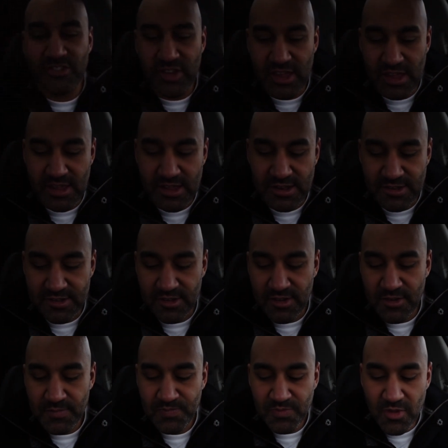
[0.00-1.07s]
cheese,
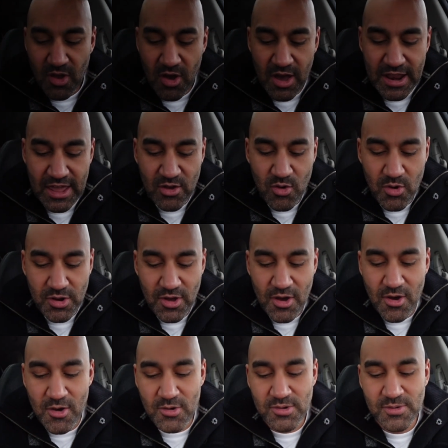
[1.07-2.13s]
all that going
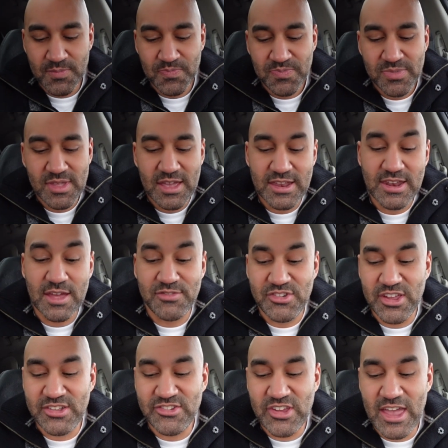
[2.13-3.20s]
on. Enough
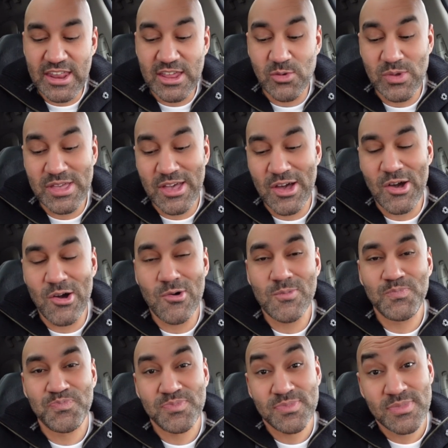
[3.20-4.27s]
chit chat. Here we go.
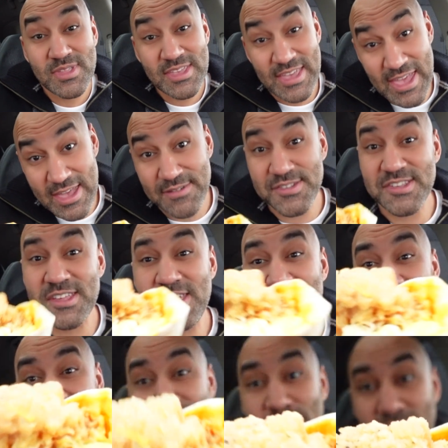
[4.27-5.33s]
KFC
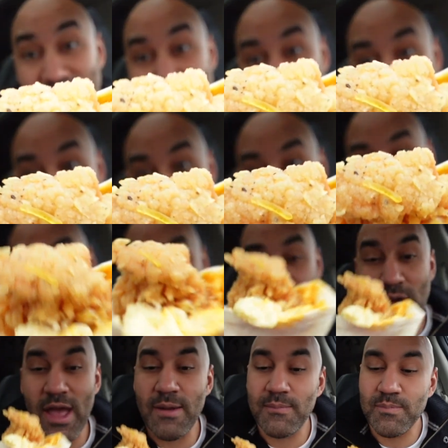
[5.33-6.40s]
spicy mac and cheese
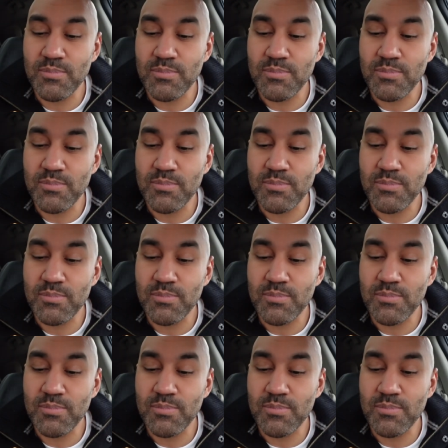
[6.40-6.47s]
wrap.